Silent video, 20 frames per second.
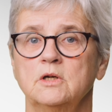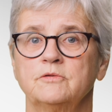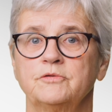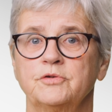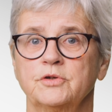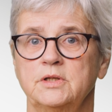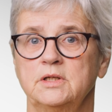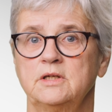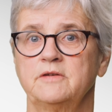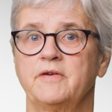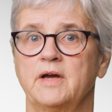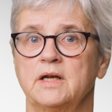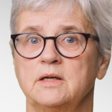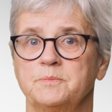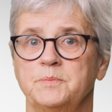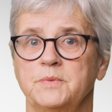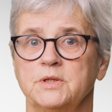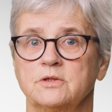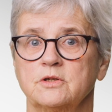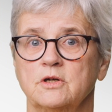for the
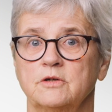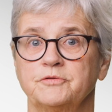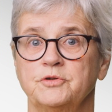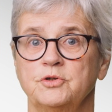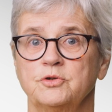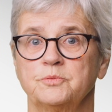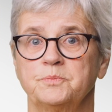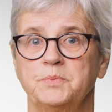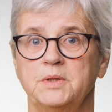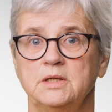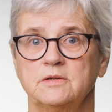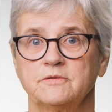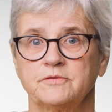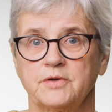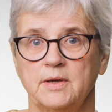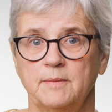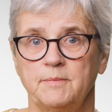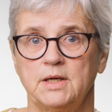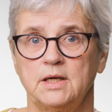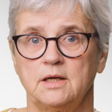development of European
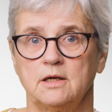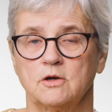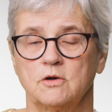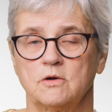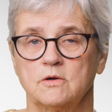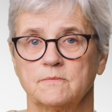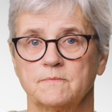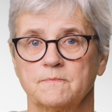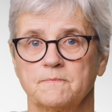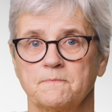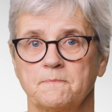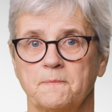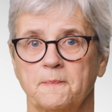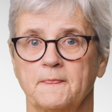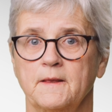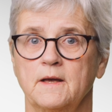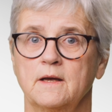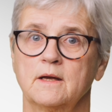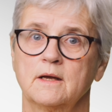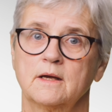family law.
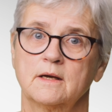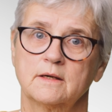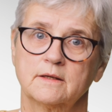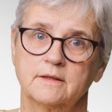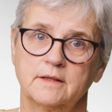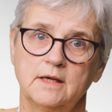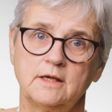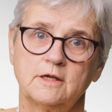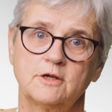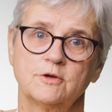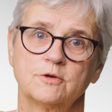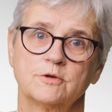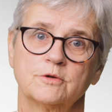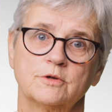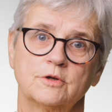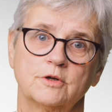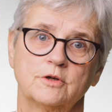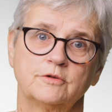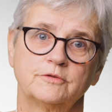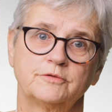Thank
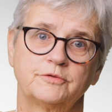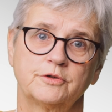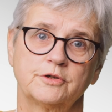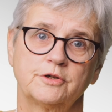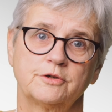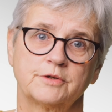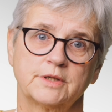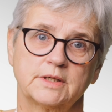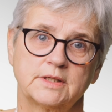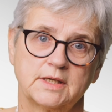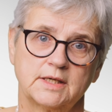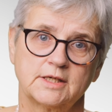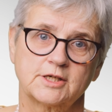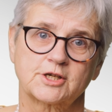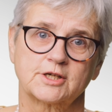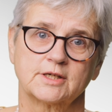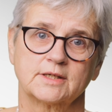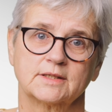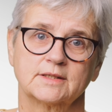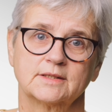you for your
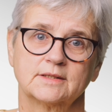attention.